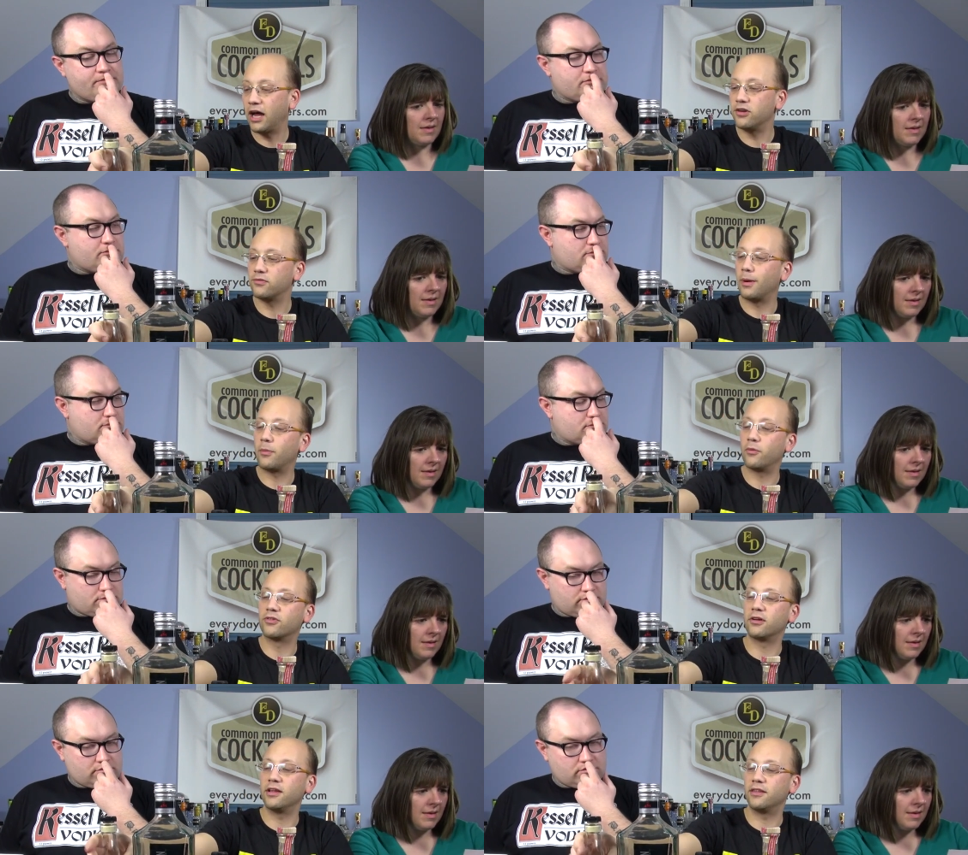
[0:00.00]
Speaker 1: I just remember
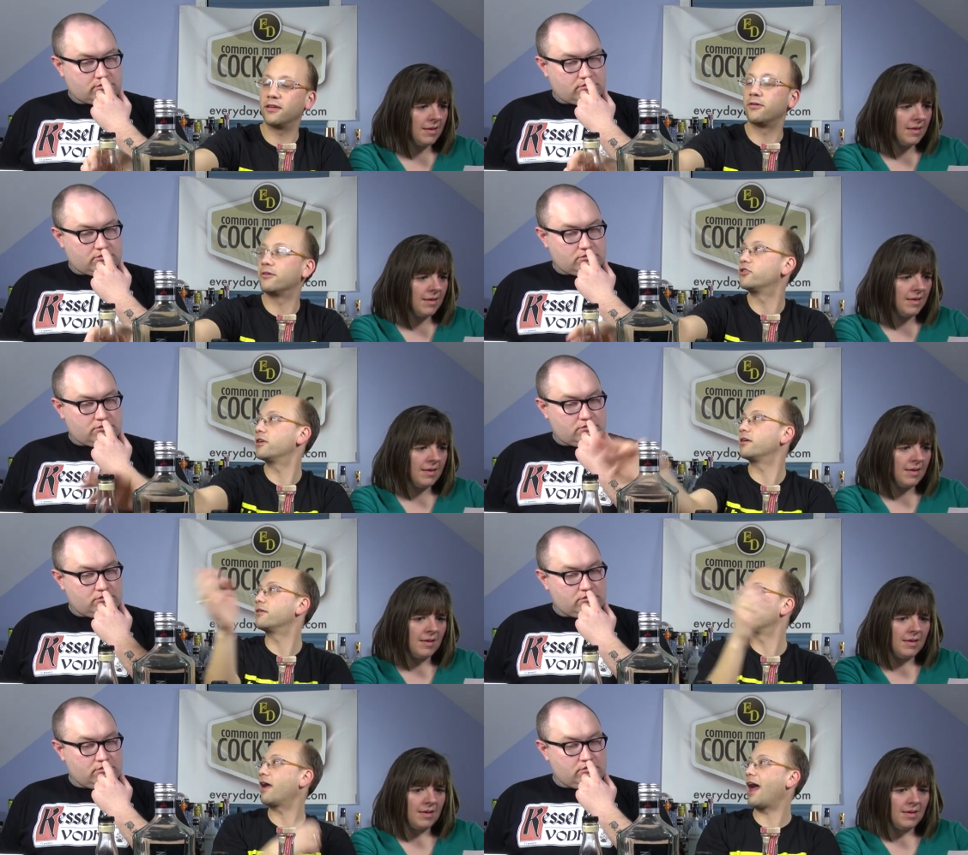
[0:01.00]
it was called ethereal
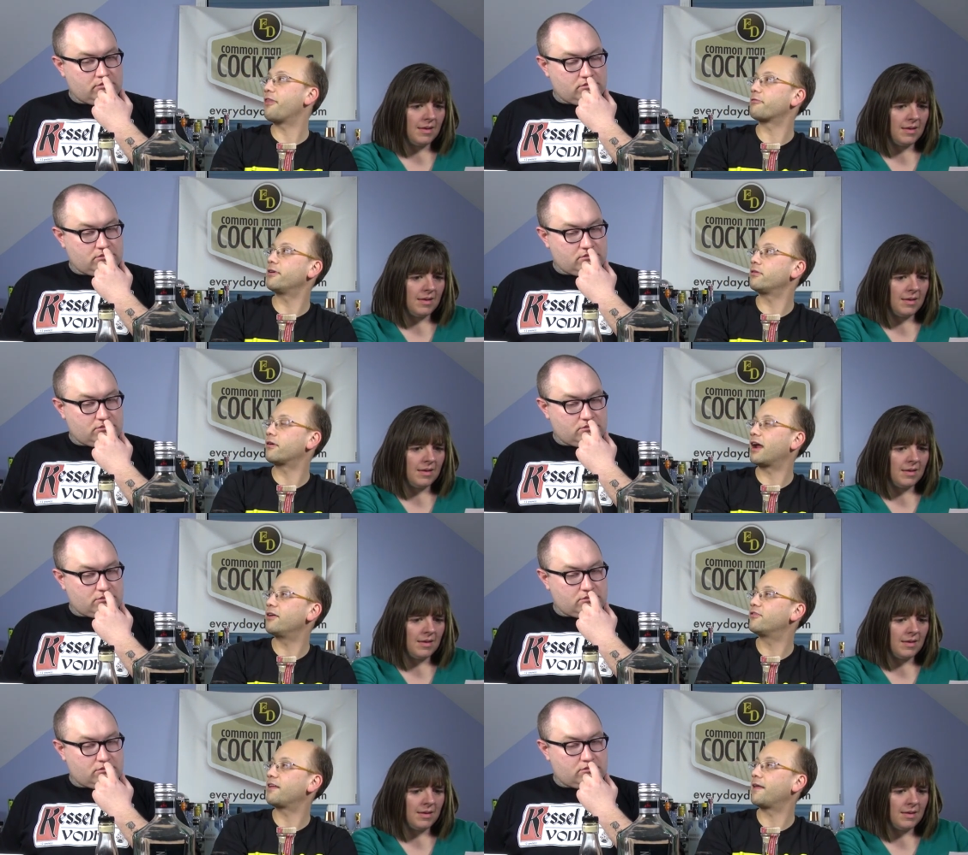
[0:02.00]
gin or ethereal or
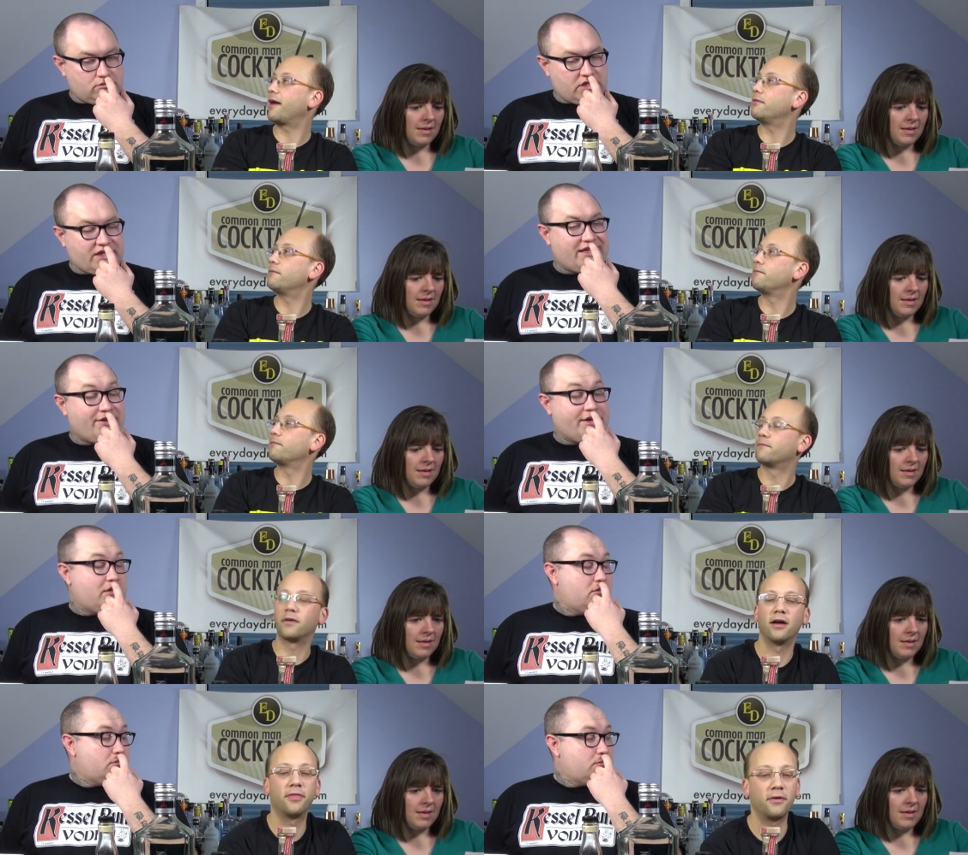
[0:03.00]
how do you say that?
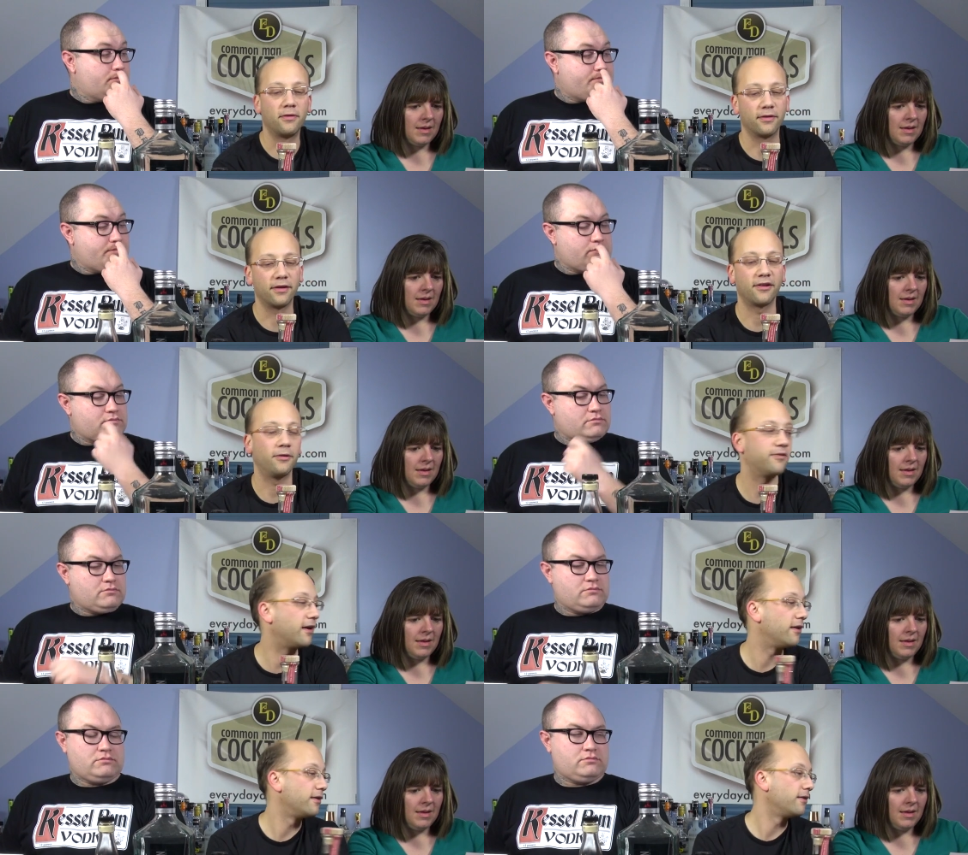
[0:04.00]
Ethereal. Ethereal. That's how I
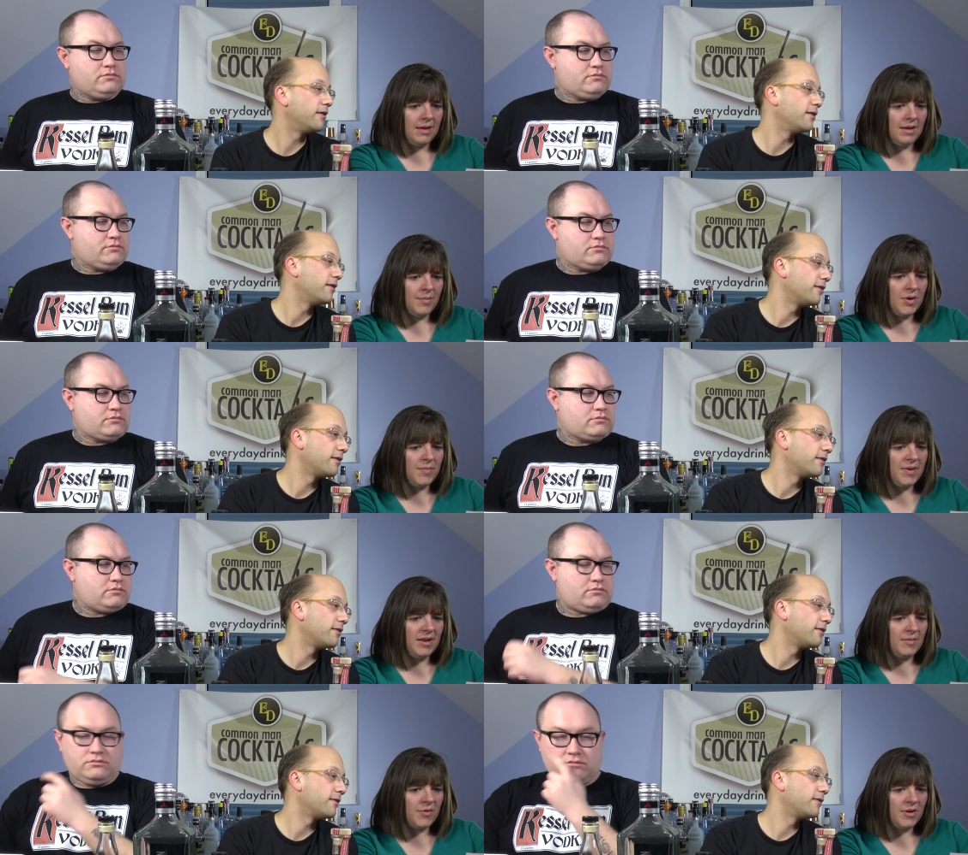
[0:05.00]
say. it. Yeah,
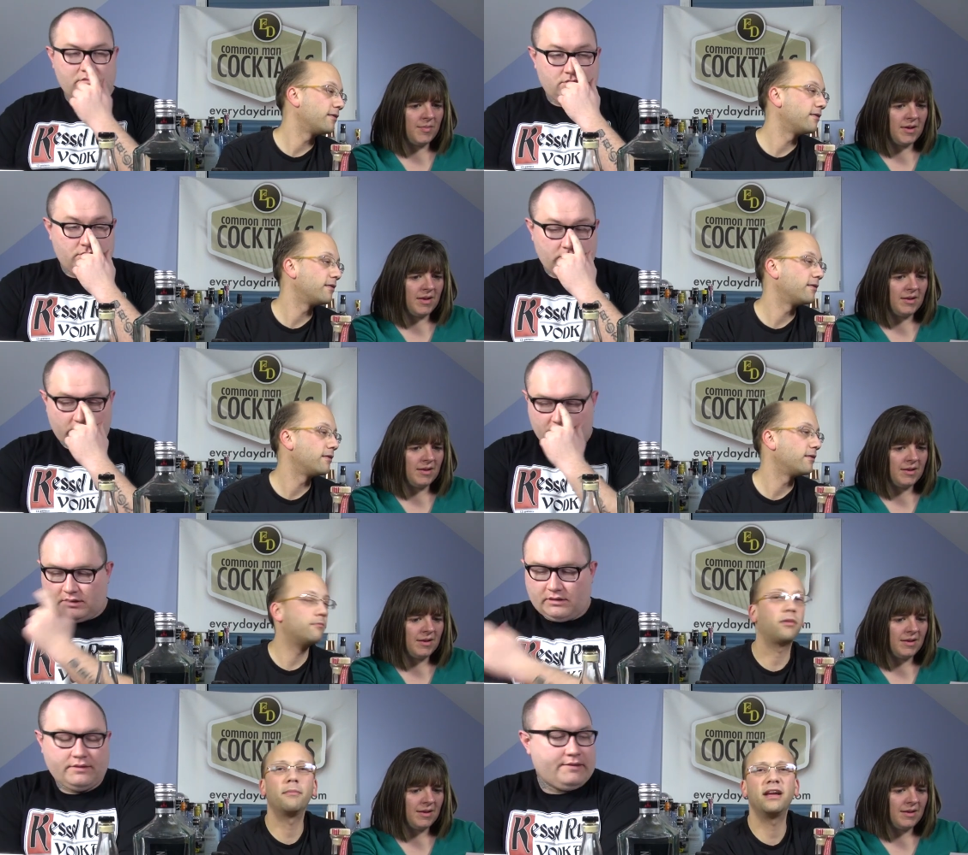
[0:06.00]
Speaker 2: Bombay did pretty bad.
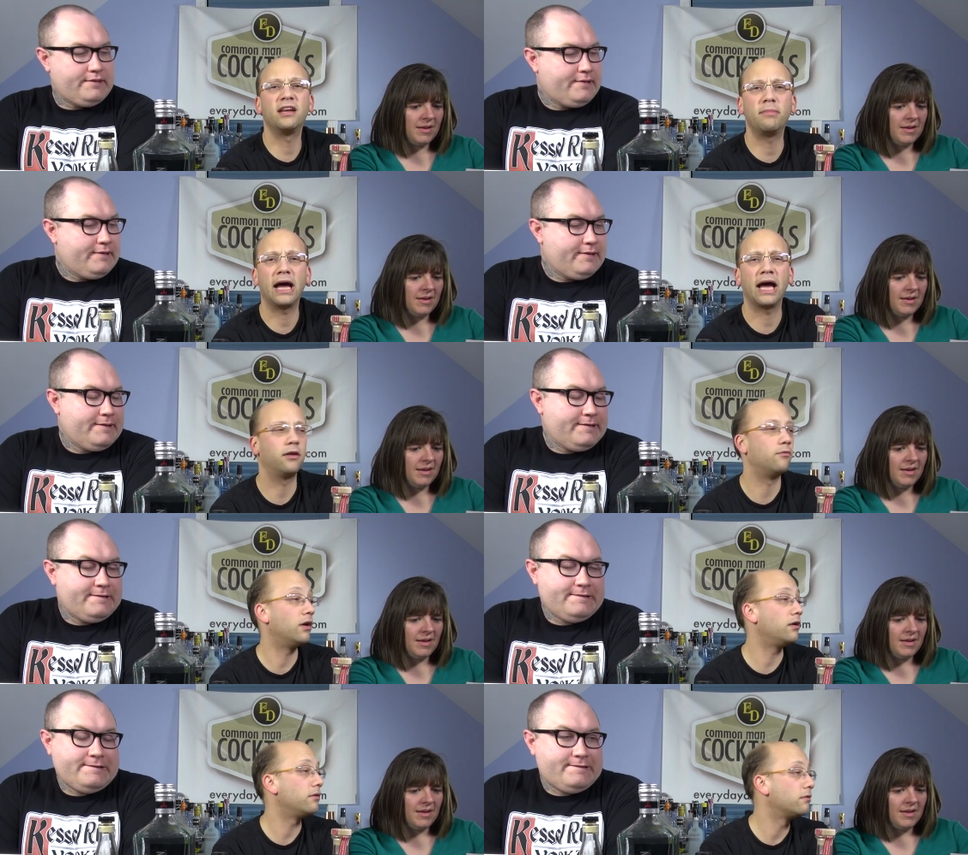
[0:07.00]
Bombay did
Speaker 1: bad.
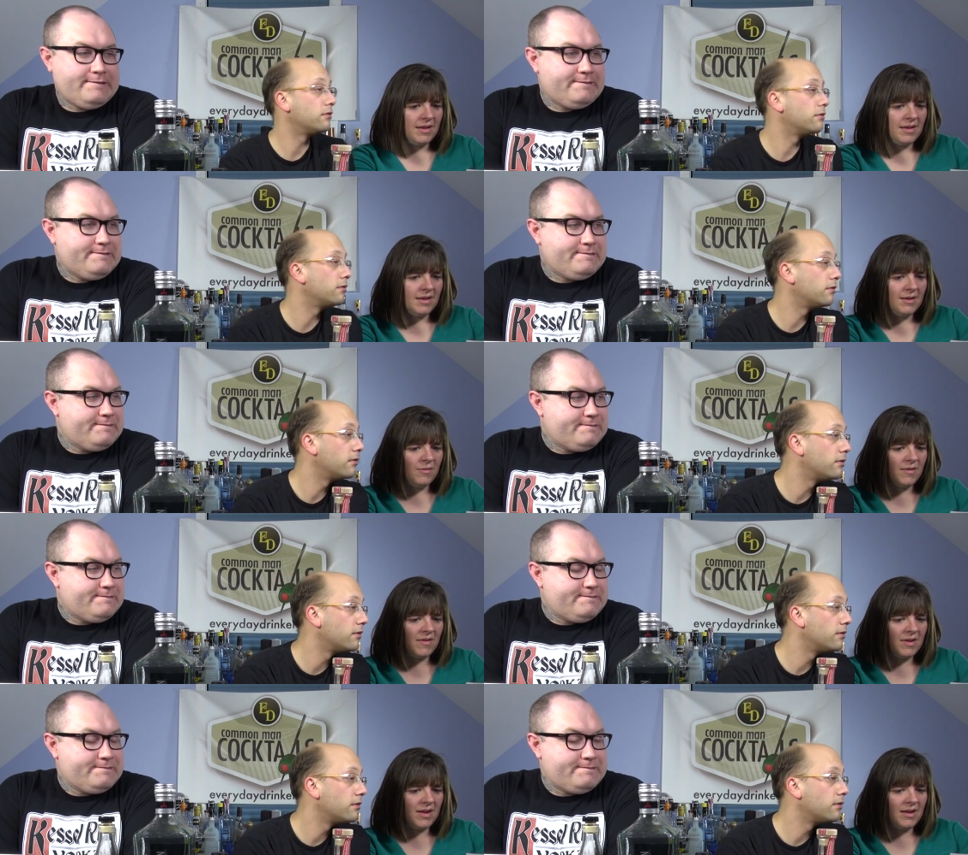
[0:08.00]
What?
Speaker 2: It
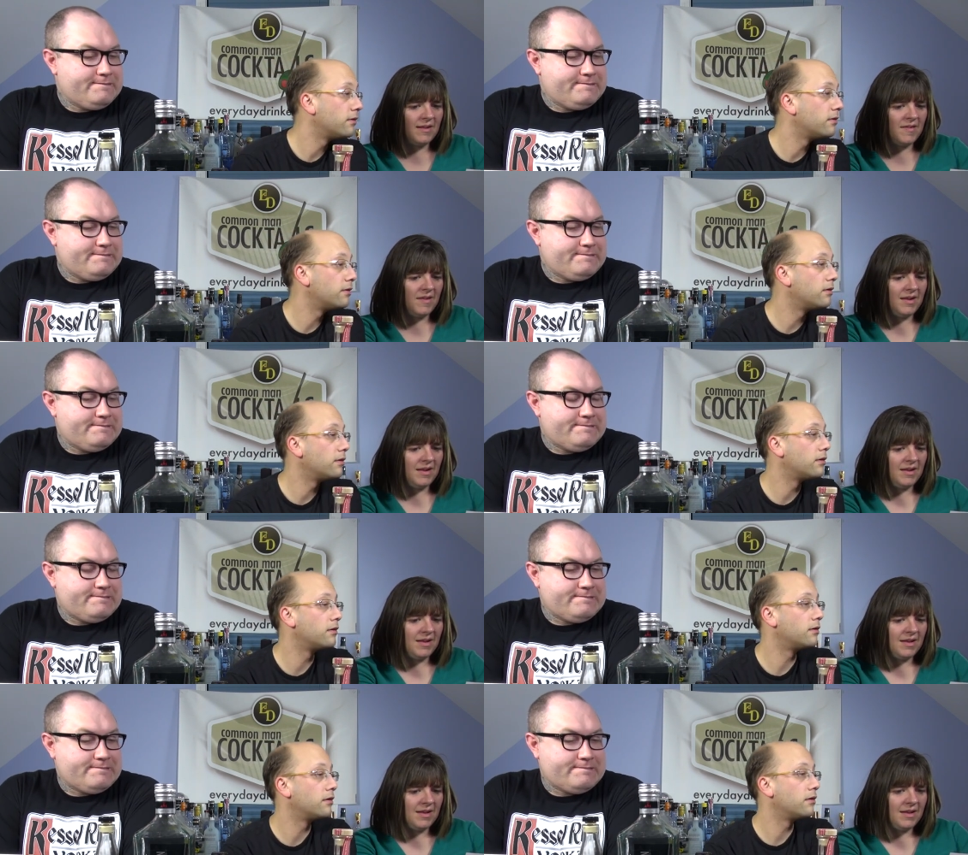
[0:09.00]
was a 19